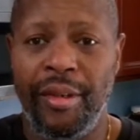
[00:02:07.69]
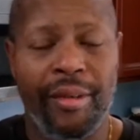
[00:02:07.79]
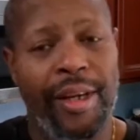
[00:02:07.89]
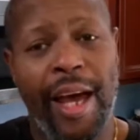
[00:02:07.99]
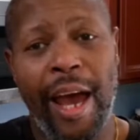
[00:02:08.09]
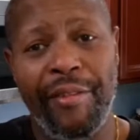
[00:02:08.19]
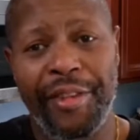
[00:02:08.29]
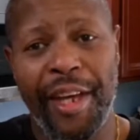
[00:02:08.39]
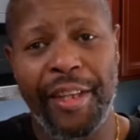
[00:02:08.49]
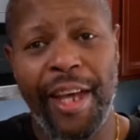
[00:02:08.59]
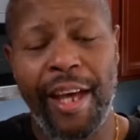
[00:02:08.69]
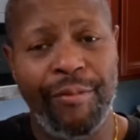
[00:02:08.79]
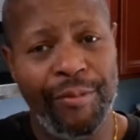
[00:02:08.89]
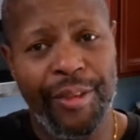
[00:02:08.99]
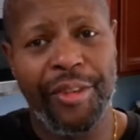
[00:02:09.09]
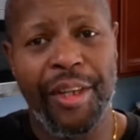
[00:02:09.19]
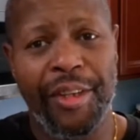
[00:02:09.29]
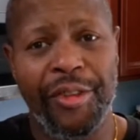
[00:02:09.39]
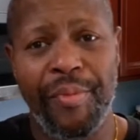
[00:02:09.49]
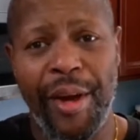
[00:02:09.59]
Having said that, let's get this
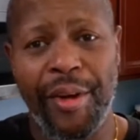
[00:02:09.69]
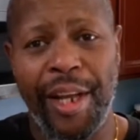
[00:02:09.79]
marinade.